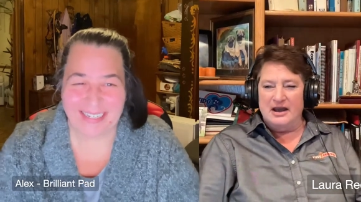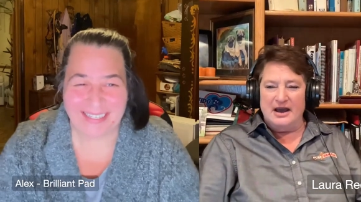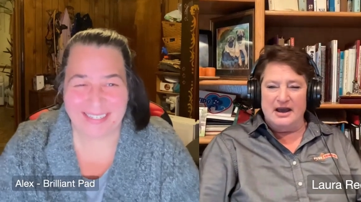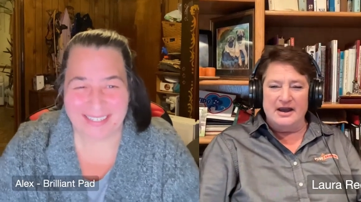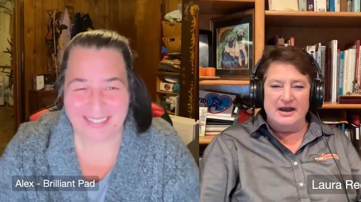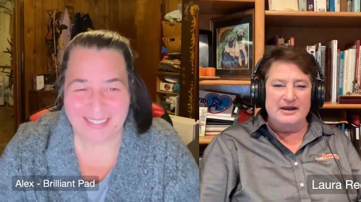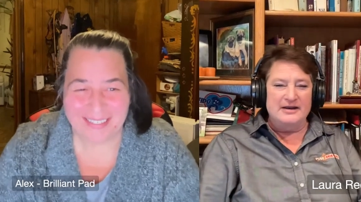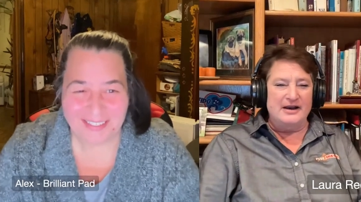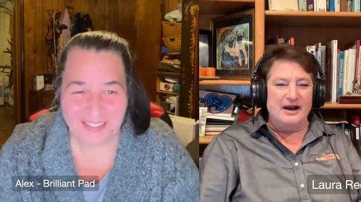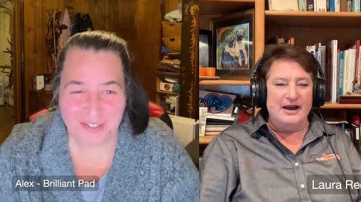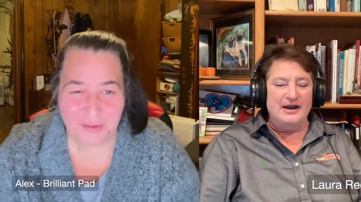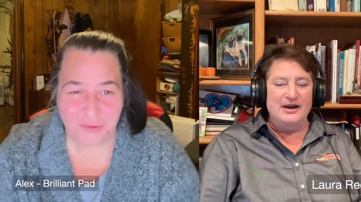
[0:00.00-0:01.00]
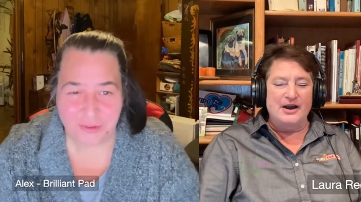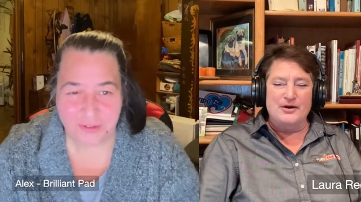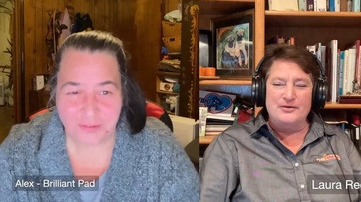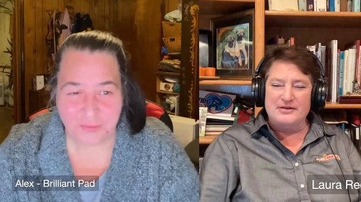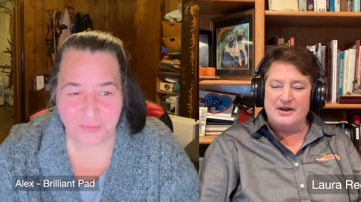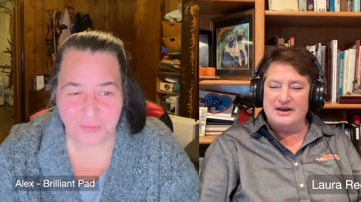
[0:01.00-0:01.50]
Speaker 1: And I
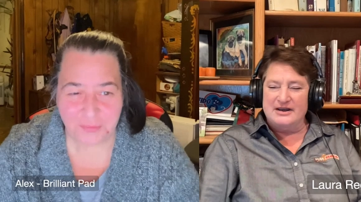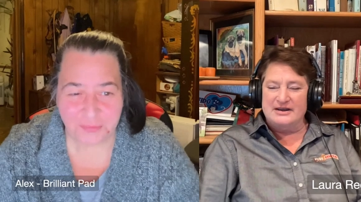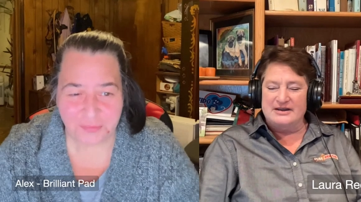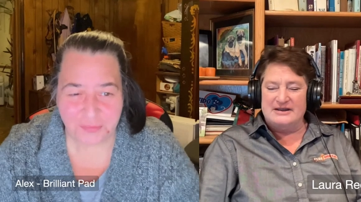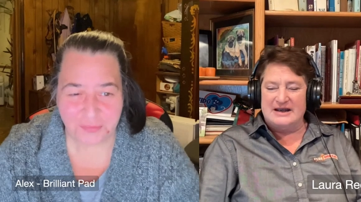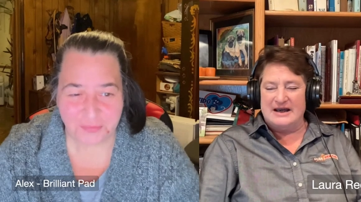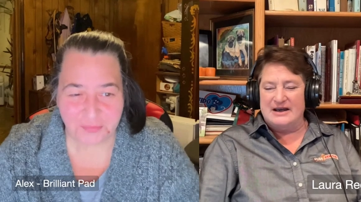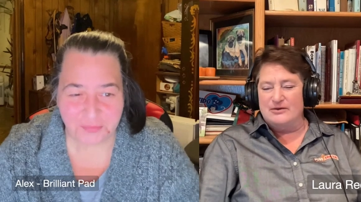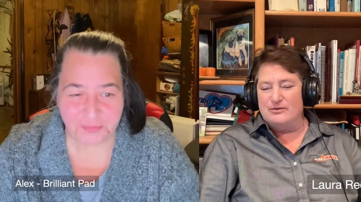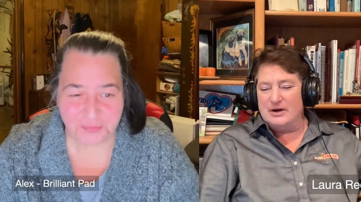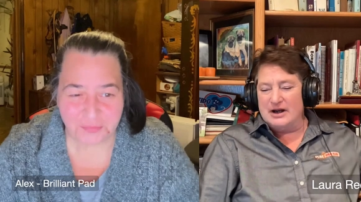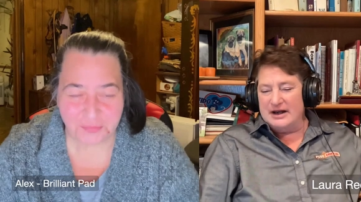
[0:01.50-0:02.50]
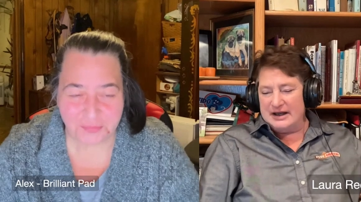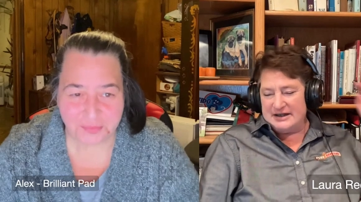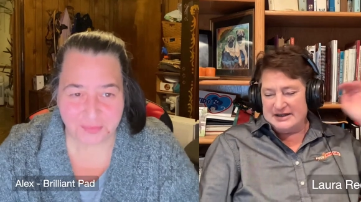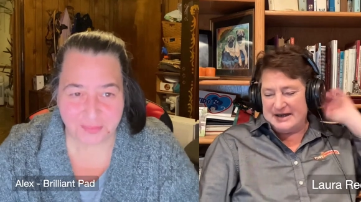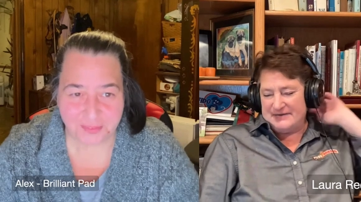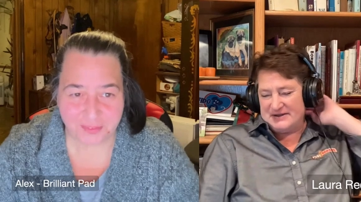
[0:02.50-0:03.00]
know that uh, we're going to get to
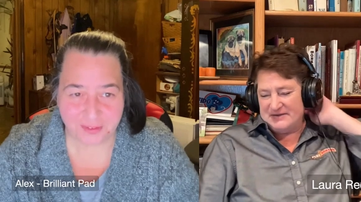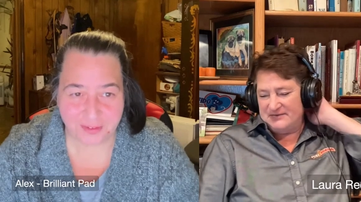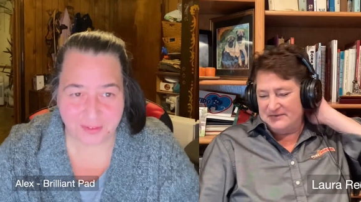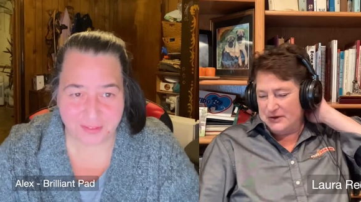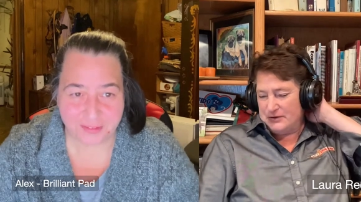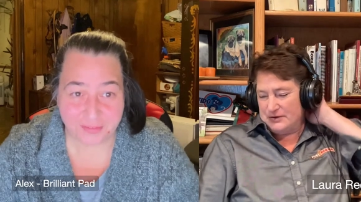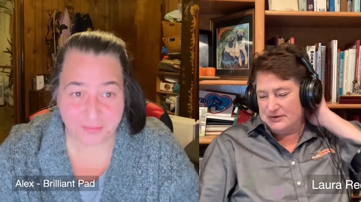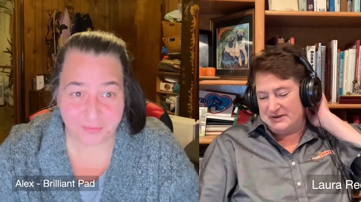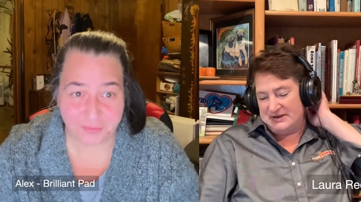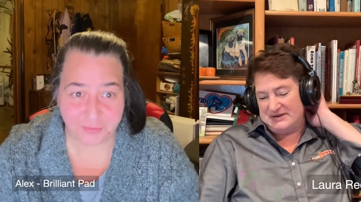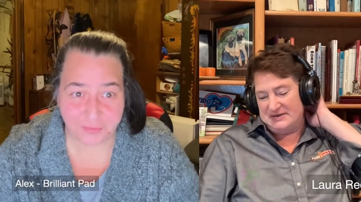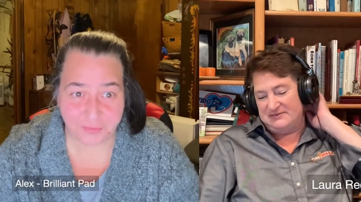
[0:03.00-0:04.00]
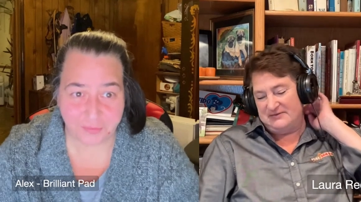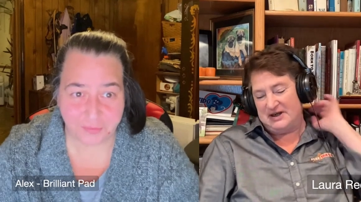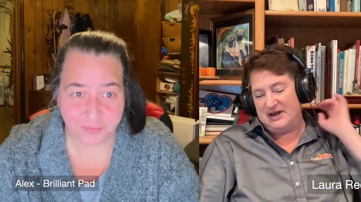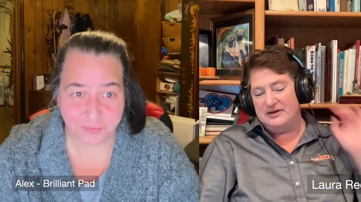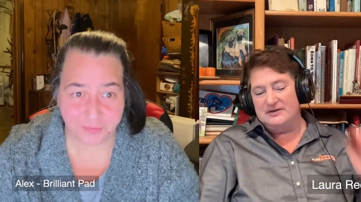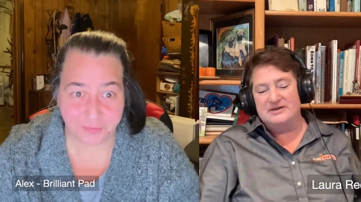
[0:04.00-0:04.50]
have some photos and some
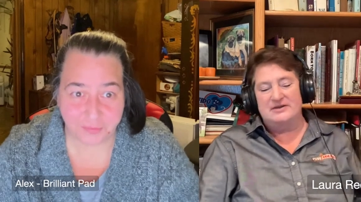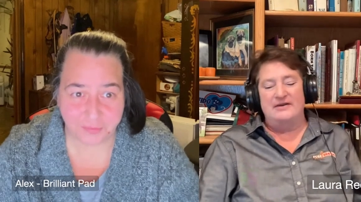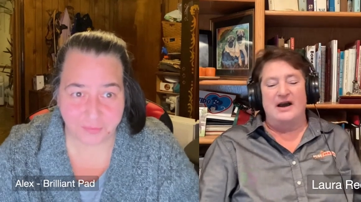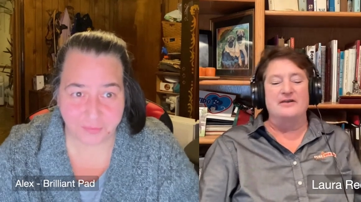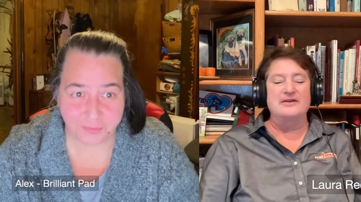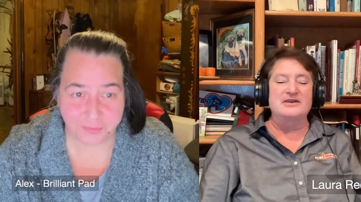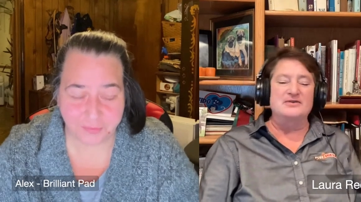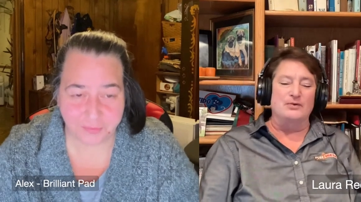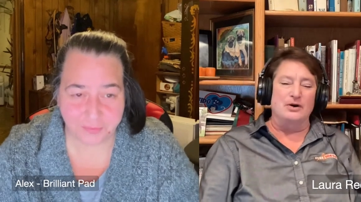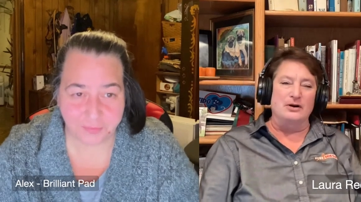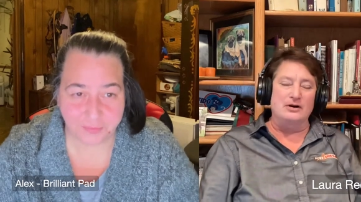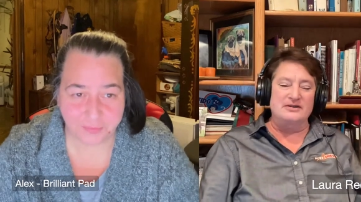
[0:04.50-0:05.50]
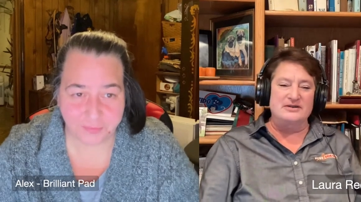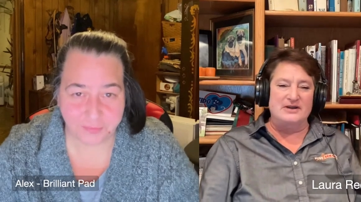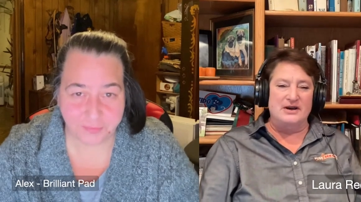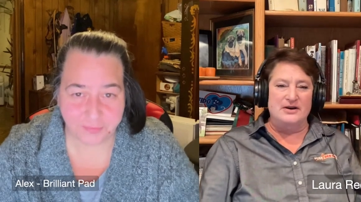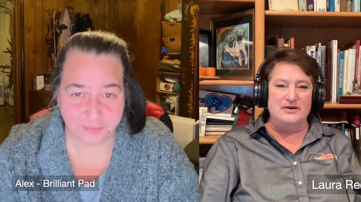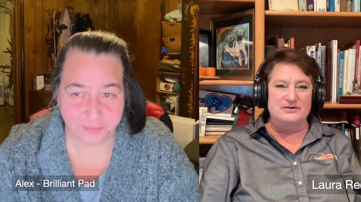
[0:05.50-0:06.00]
videos of how these work.
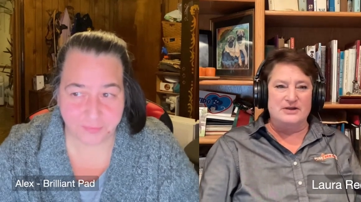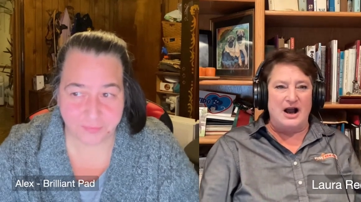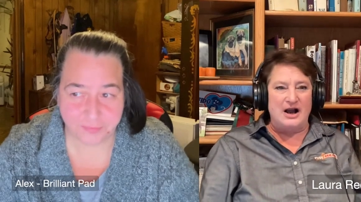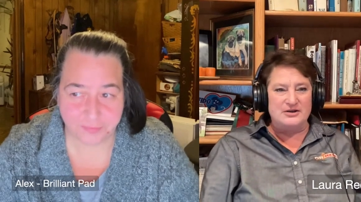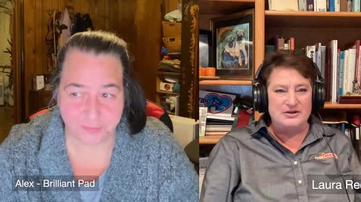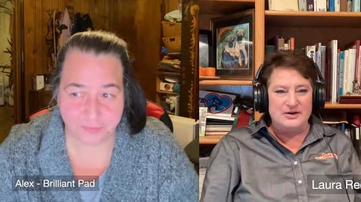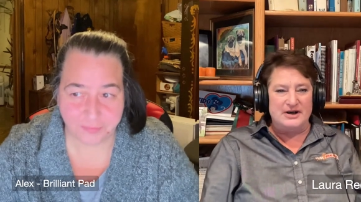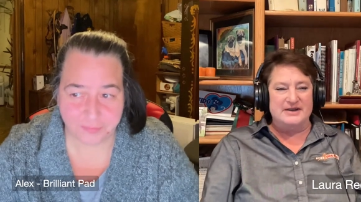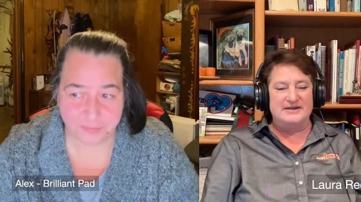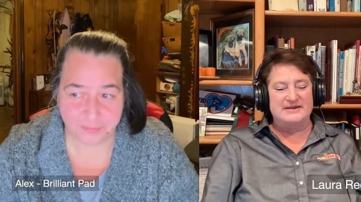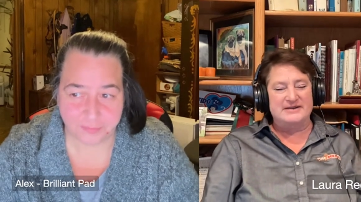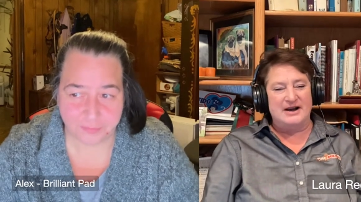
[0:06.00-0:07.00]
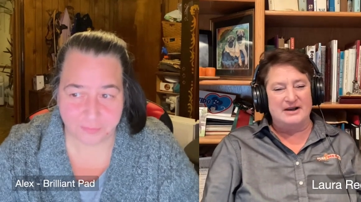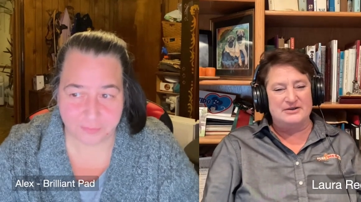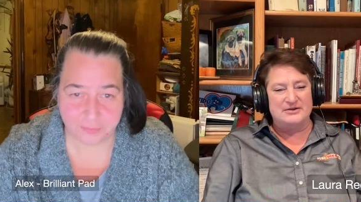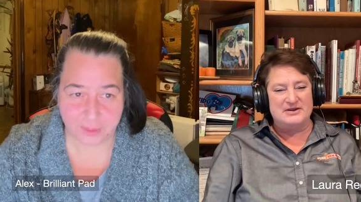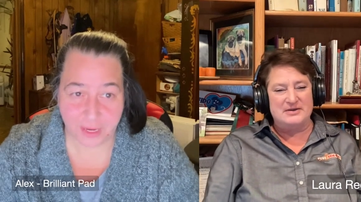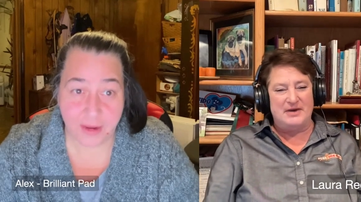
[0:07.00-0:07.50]
So, talk to us. Talk to
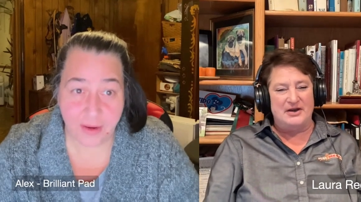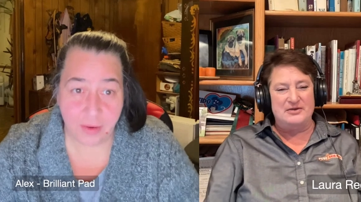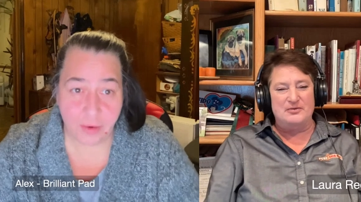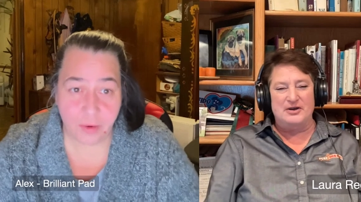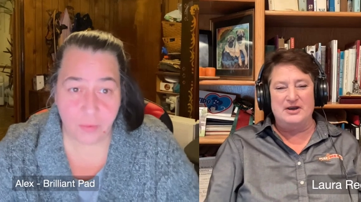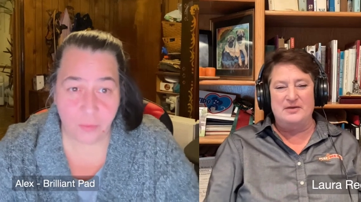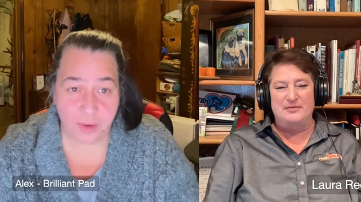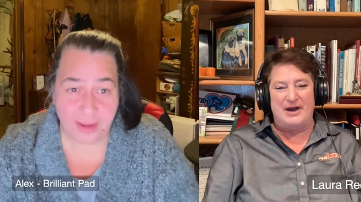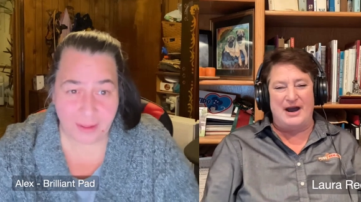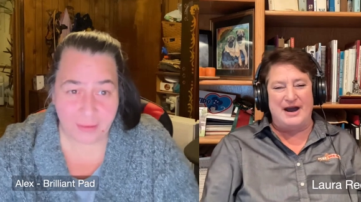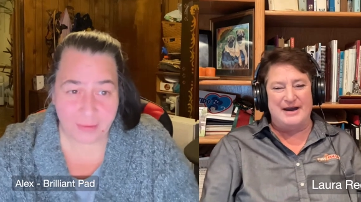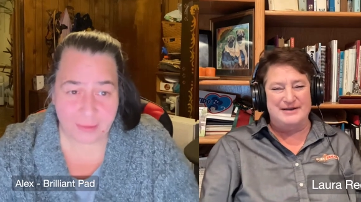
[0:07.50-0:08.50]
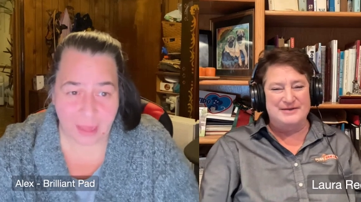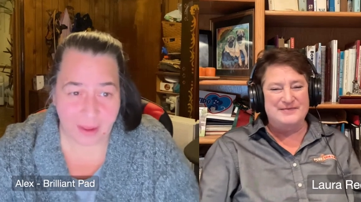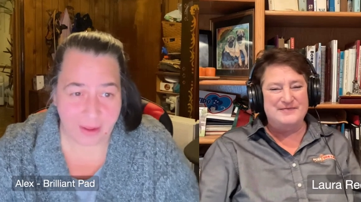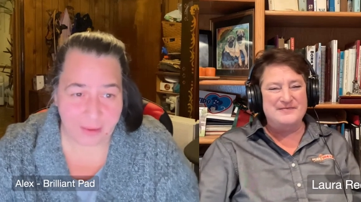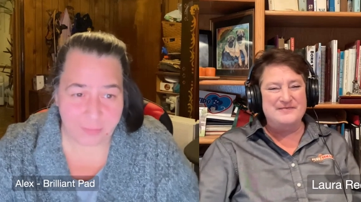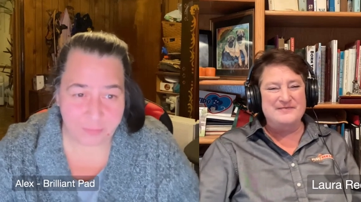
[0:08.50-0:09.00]
us about the Brilliant. Well,
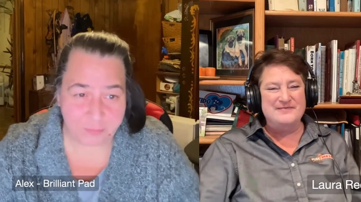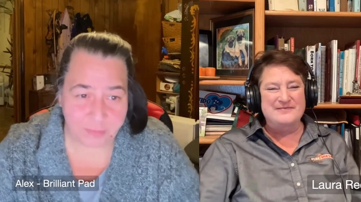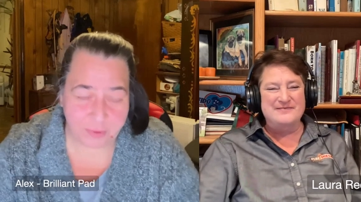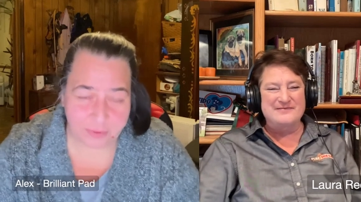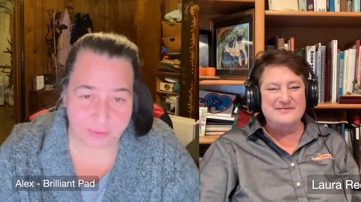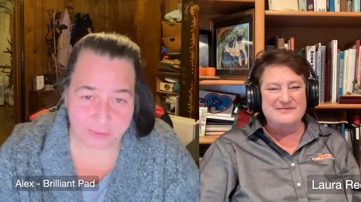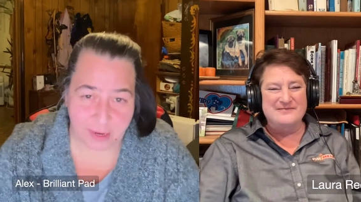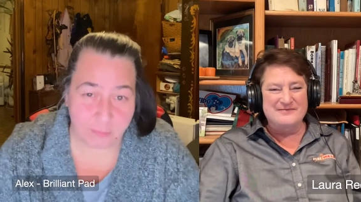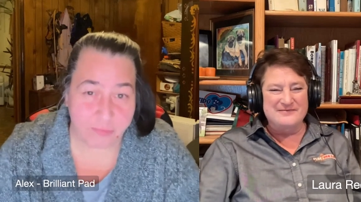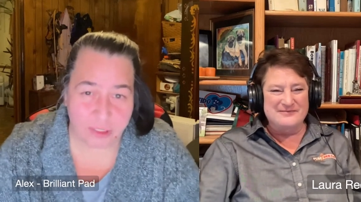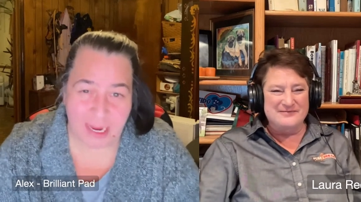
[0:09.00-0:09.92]
um, I'm,